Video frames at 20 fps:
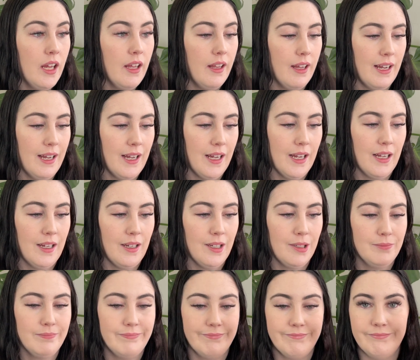
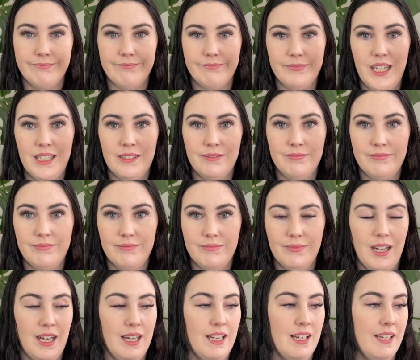Yeah,
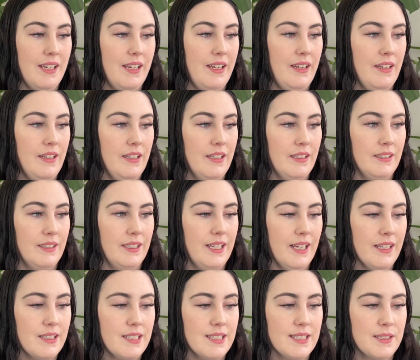I
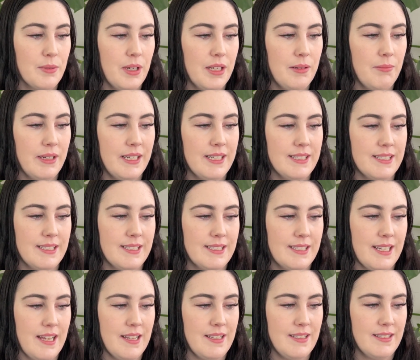get this one because it
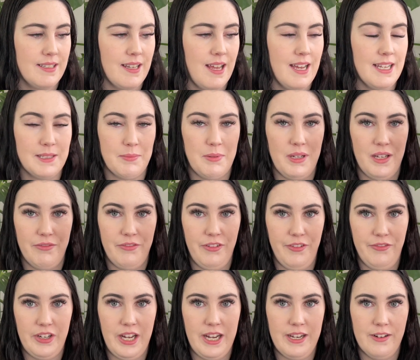says SPF
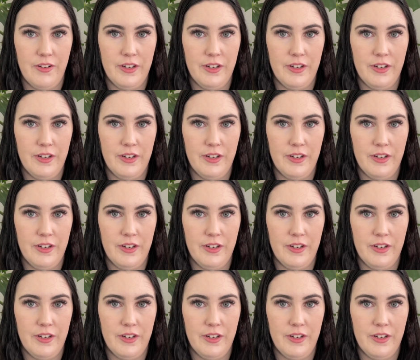15 on